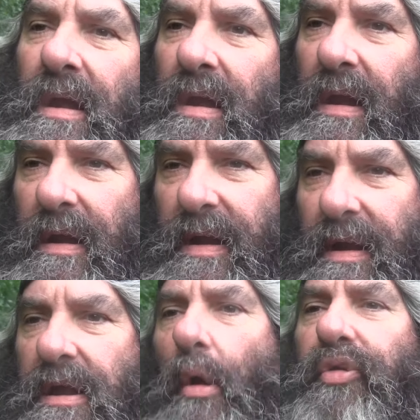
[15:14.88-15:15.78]
and
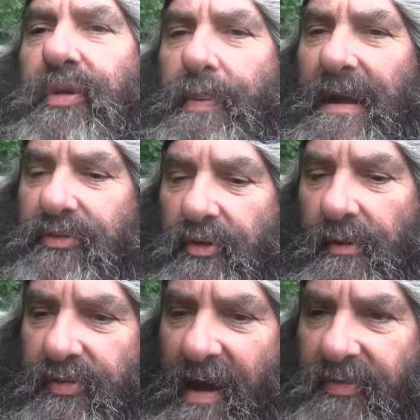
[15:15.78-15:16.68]
then Ghost
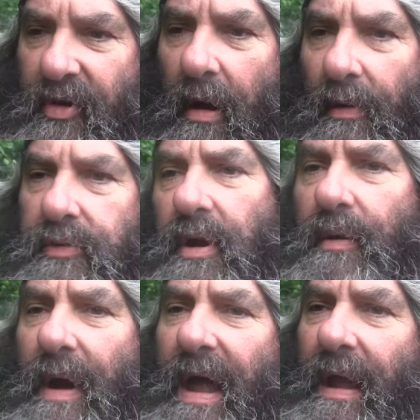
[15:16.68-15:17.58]
Adventures, that's all
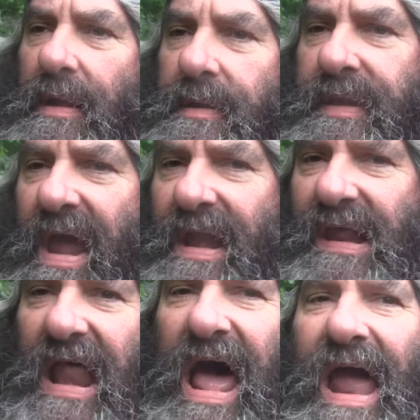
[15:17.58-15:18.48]
new at 9
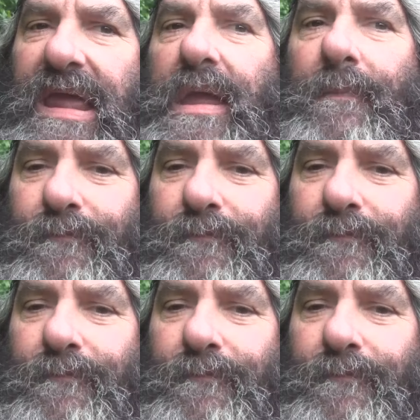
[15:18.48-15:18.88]
o'clock.